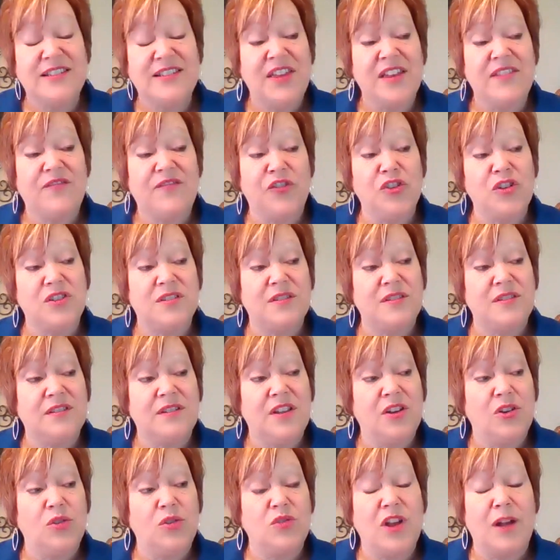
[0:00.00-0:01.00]
I think for
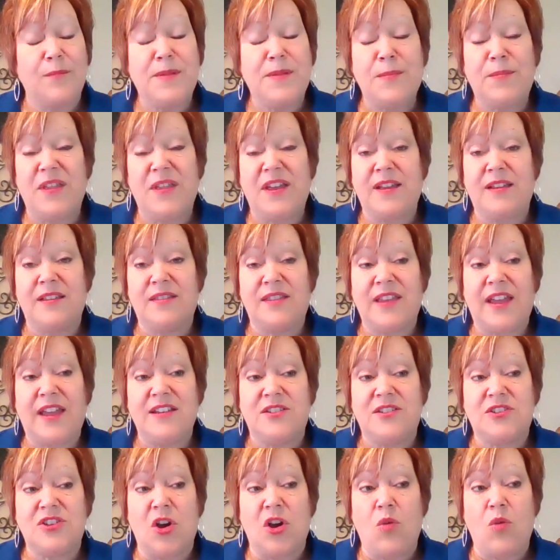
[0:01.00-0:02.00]
young people,
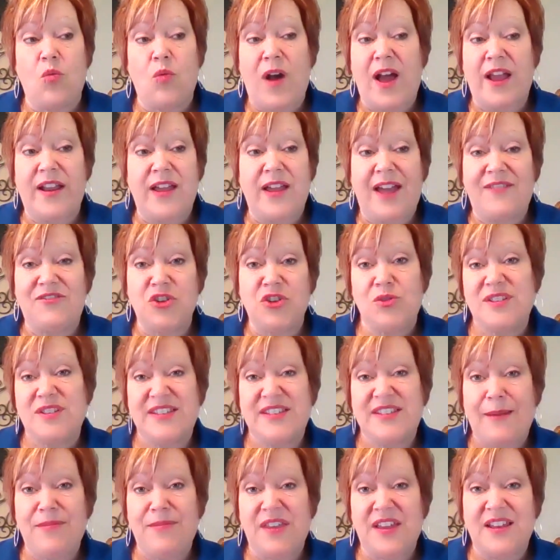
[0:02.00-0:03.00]
they don't want to have to do the
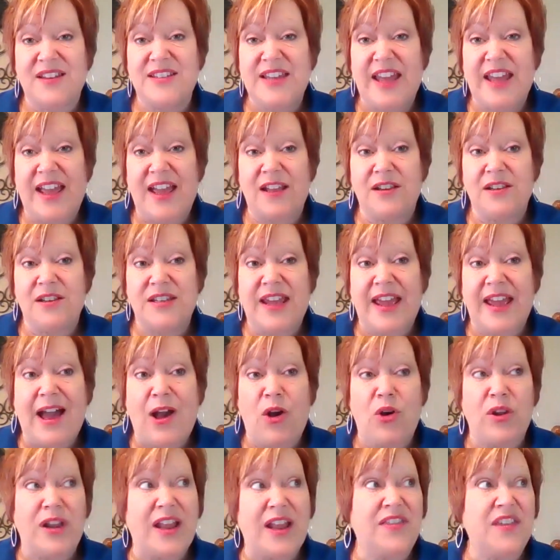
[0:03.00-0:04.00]
same thing day in, day
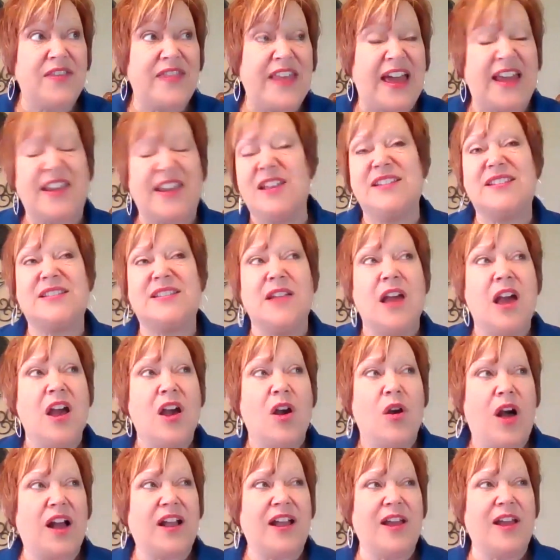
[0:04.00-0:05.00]
out. And I think that is,
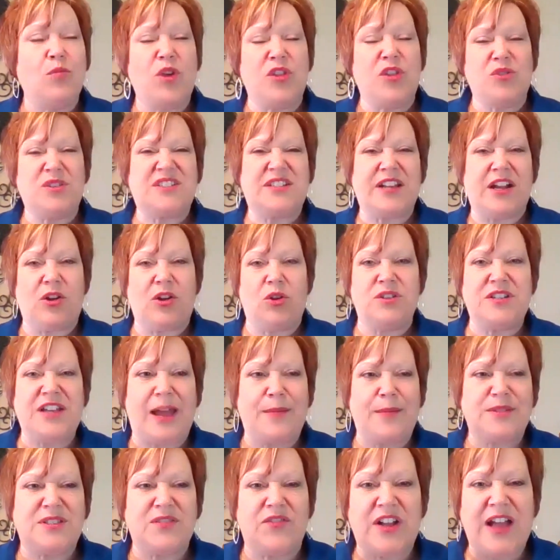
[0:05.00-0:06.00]
again, one of those
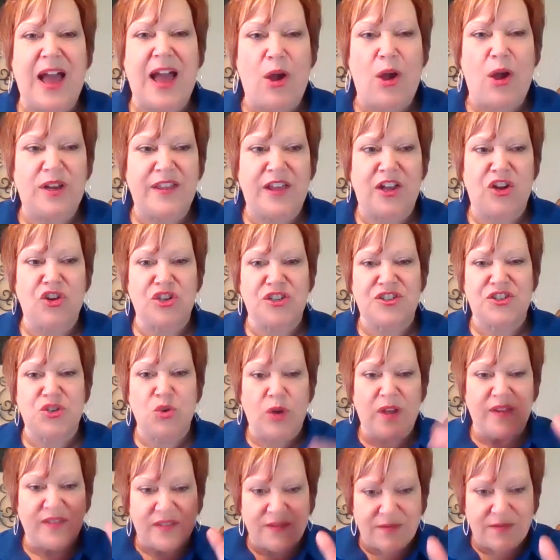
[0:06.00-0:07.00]
stereotypes of accounting, that you're just
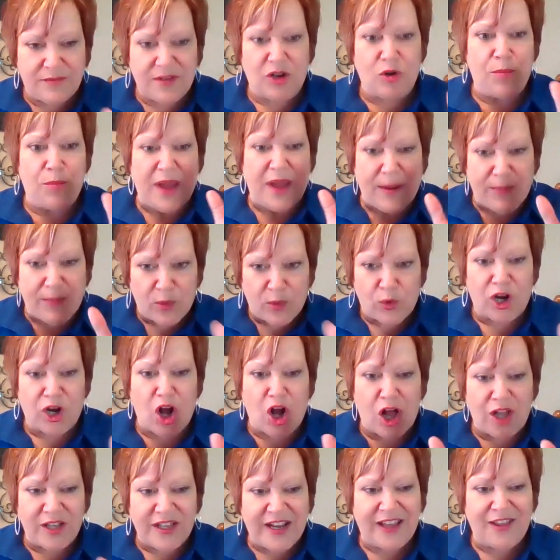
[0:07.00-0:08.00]
doing paperwork
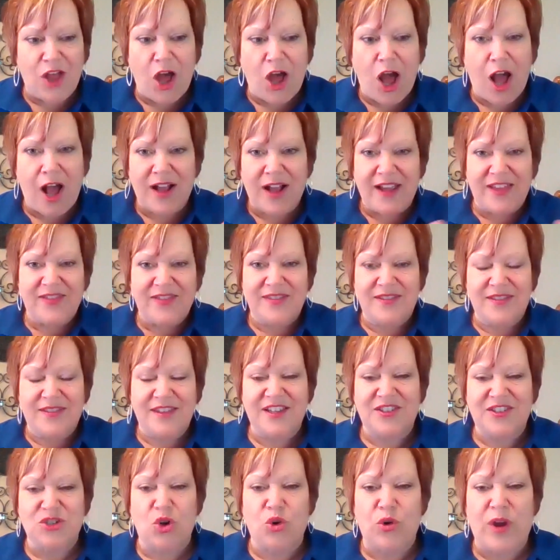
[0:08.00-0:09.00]
all day long. And
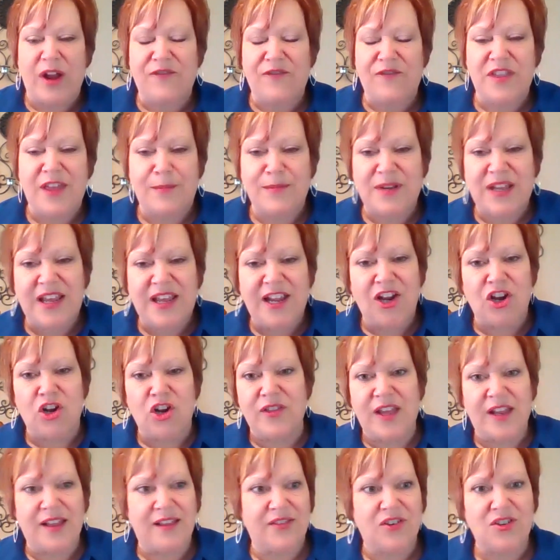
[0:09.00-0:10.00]
it's so great for them to hear
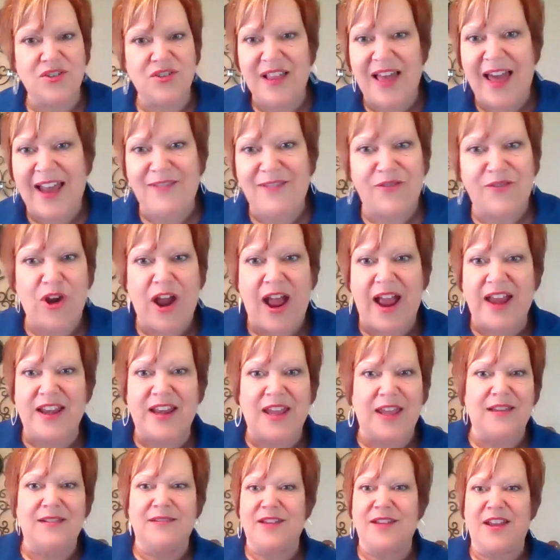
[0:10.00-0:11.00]
that there's a lot of
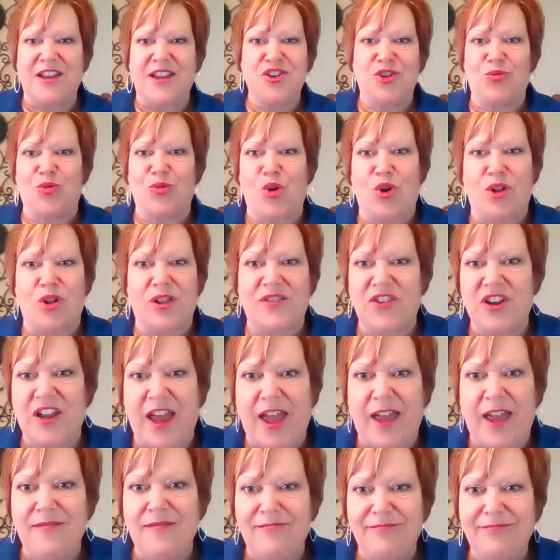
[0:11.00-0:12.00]
variety in your role every
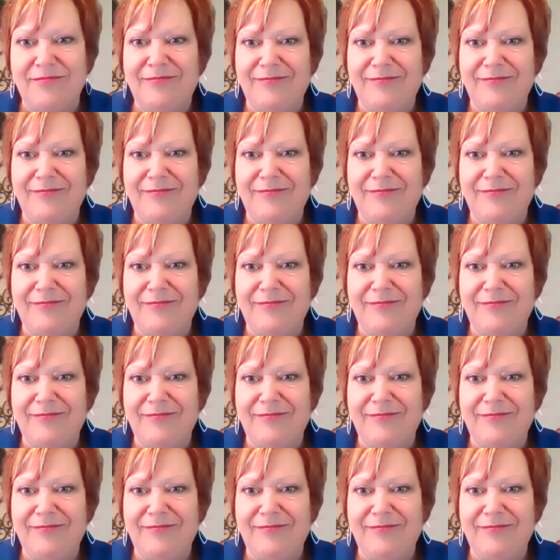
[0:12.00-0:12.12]
day.